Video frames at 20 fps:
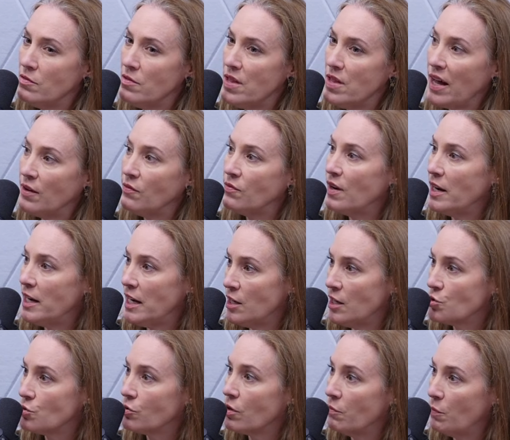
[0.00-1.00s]
that
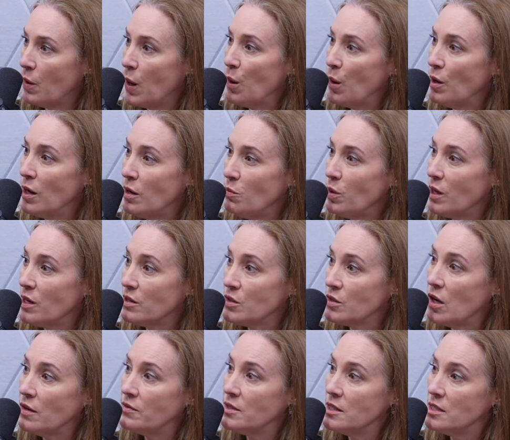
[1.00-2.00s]
financial component because
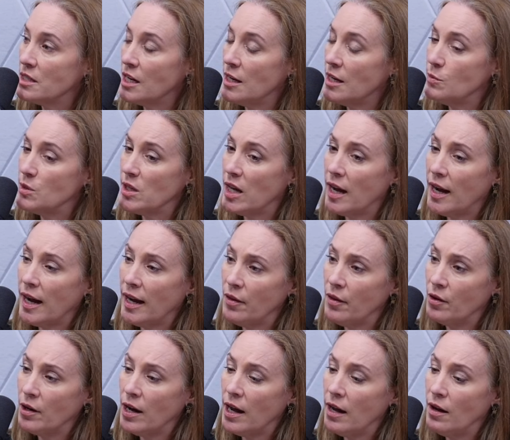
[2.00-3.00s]
oftentimes I
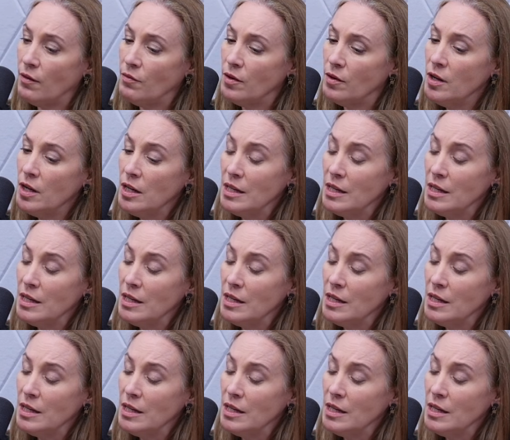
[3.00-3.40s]
either have